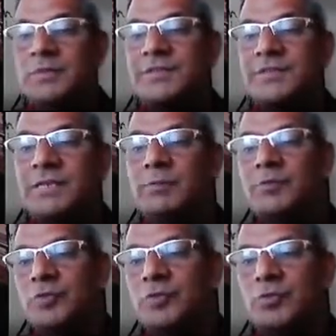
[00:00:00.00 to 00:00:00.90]
Tell me what's
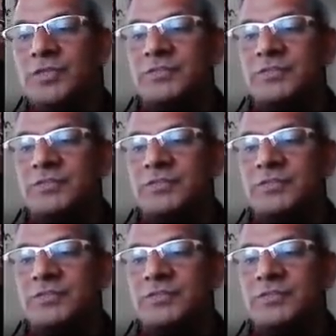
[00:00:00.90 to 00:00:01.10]
wrong with this